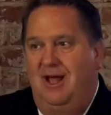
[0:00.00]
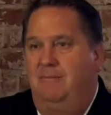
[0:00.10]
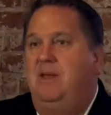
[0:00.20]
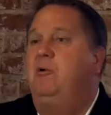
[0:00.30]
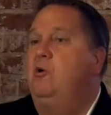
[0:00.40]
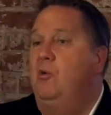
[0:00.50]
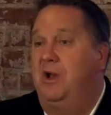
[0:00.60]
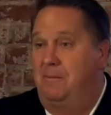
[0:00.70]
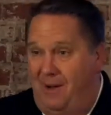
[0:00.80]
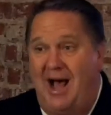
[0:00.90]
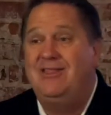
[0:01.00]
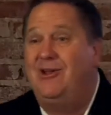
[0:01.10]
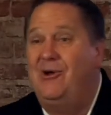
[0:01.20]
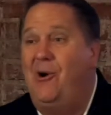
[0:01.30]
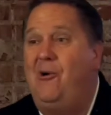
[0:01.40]
People who want to buy
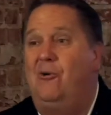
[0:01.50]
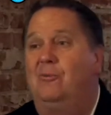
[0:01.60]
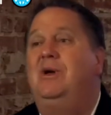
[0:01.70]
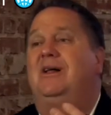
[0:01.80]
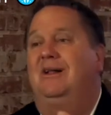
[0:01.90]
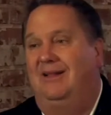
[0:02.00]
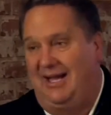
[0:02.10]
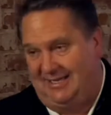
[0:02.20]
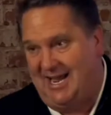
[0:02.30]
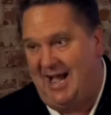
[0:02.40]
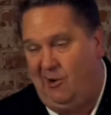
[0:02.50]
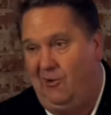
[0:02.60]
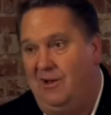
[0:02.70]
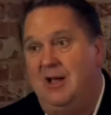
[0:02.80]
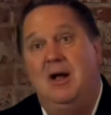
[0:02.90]
their home like now.
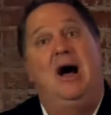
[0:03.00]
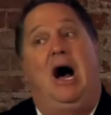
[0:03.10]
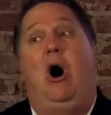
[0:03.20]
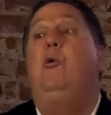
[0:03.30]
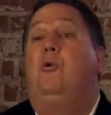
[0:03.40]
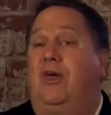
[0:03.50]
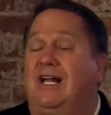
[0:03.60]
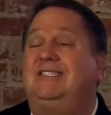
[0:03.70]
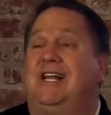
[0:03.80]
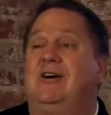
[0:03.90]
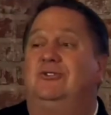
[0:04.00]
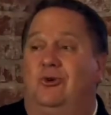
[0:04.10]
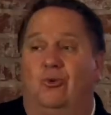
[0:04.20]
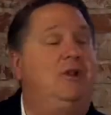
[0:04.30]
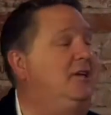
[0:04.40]
Oh, that sounds
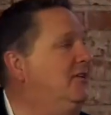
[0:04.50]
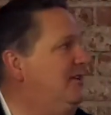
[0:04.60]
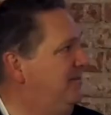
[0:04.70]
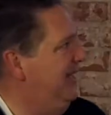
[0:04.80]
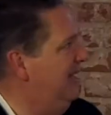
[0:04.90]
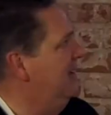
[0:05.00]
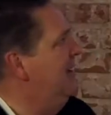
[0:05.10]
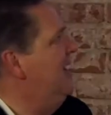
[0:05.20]
really good to me.